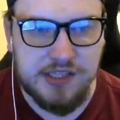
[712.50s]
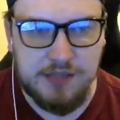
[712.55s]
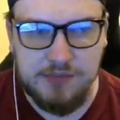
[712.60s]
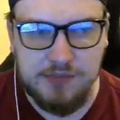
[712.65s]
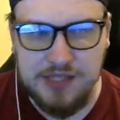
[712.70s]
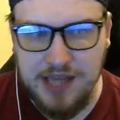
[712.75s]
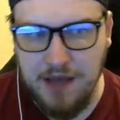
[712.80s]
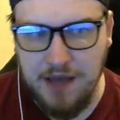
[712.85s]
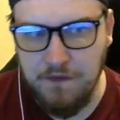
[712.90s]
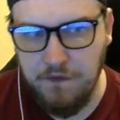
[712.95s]

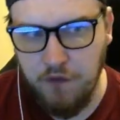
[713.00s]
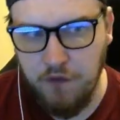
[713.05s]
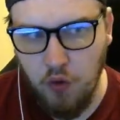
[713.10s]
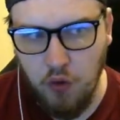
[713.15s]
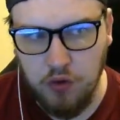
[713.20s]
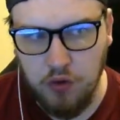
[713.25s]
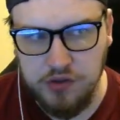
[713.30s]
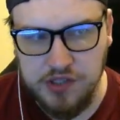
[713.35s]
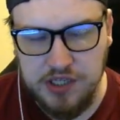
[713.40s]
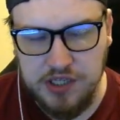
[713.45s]
to get
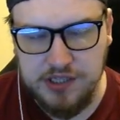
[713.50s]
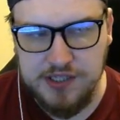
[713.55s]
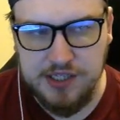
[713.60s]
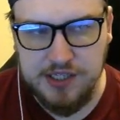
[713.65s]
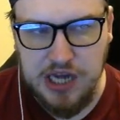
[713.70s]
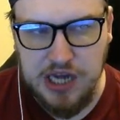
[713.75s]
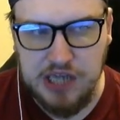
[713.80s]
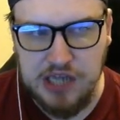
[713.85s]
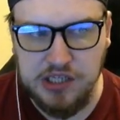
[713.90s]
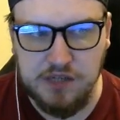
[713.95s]
forced into
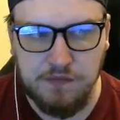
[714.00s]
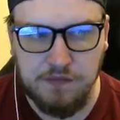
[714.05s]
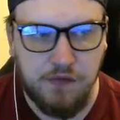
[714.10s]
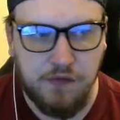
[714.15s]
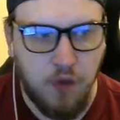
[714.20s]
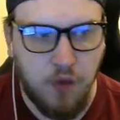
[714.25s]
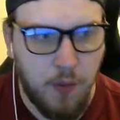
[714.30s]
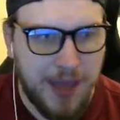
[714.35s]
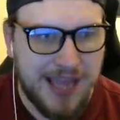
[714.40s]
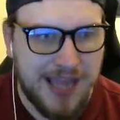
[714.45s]
changing
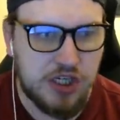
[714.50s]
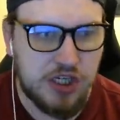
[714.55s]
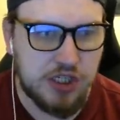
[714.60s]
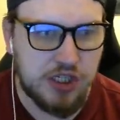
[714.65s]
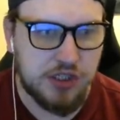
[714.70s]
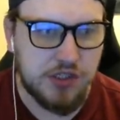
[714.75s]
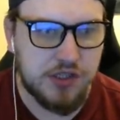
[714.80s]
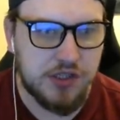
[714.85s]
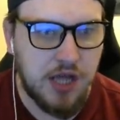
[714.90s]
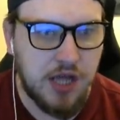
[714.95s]

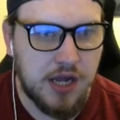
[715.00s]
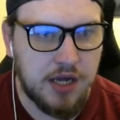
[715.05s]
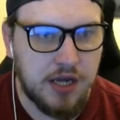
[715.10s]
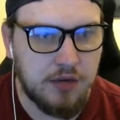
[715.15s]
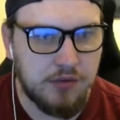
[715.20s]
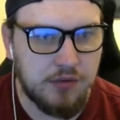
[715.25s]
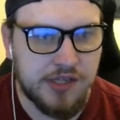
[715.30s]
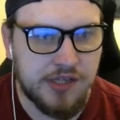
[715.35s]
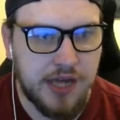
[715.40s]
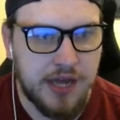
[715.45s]
formations, like I
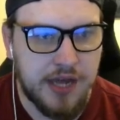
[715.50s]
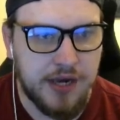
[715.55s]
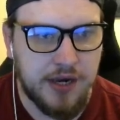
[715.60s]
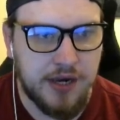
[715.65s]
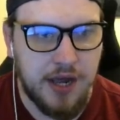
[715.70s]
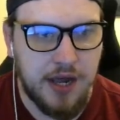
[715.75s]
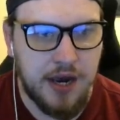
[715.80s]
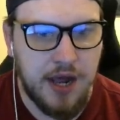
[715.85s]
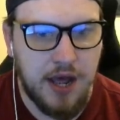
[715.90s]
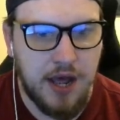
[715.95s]
was saying.
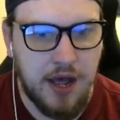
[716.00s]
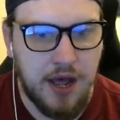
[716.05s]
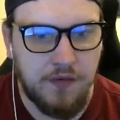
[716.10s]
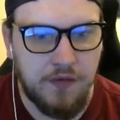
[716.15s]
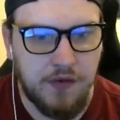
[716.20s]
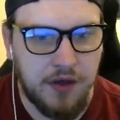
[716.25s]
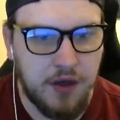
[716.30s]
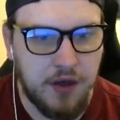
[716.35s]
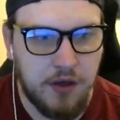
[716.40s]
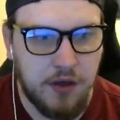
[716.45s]
And I
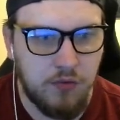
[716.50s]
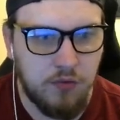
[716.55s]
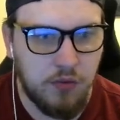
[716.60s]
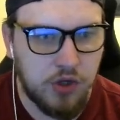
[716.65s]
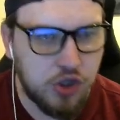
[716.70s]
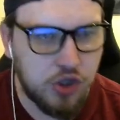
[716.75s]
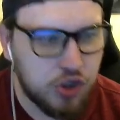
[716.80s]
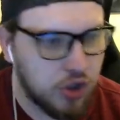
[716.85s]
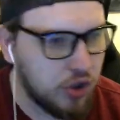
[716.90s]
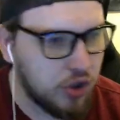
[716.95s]
think
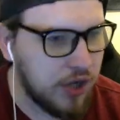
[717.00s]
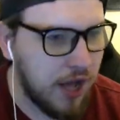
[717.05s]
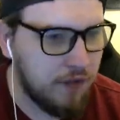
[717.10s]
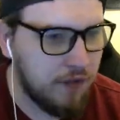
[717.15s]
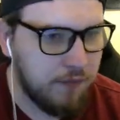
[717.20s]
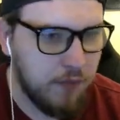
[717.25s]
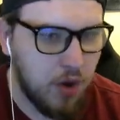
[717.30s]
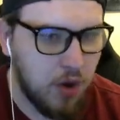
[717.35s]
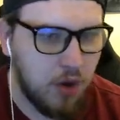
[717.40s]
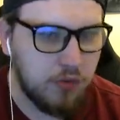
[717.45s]
we should
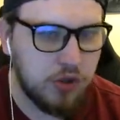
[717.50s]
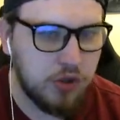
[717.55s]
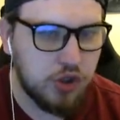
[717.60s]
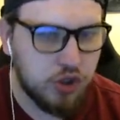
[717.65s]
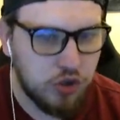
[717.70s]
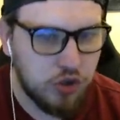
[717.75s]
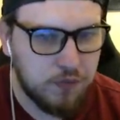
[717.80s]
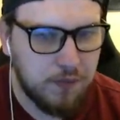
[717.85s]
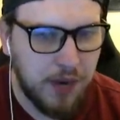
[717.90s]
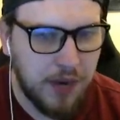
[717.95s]
have more. We
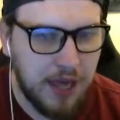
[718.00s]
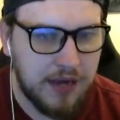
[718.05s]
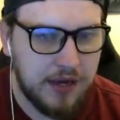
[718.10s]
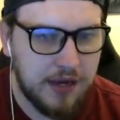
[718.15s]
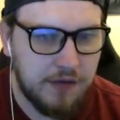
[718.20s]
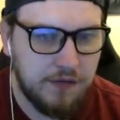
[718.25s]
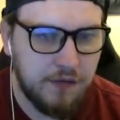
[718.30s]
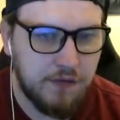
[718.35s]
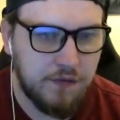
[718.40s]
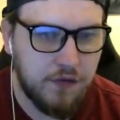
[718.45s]
should play
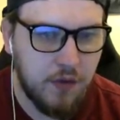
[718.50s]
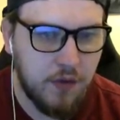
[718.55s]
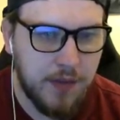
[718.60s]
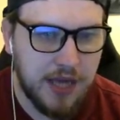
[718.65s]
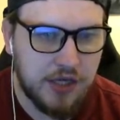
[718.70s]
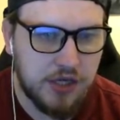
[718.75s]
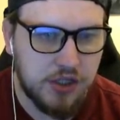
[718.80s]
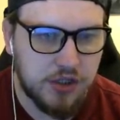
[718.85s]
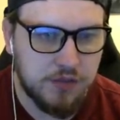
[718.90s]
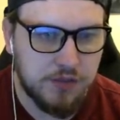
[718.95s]
different
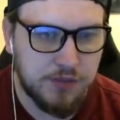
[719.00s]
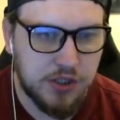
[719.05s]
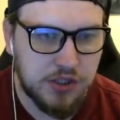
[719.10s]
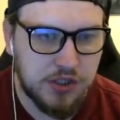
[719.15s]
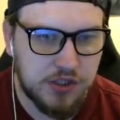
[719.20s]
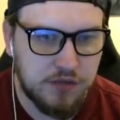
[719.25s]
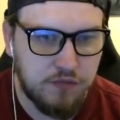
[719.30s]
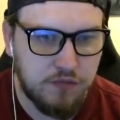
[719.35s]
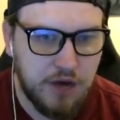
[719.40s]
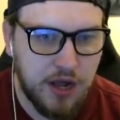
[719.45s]
formations,
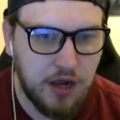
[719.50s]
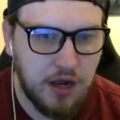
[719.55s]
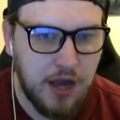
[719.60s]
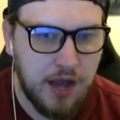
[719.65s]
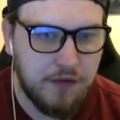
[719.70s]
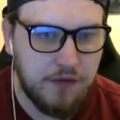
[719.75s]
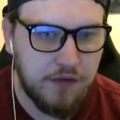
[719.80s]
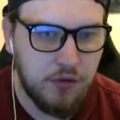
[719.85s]
because in real life, you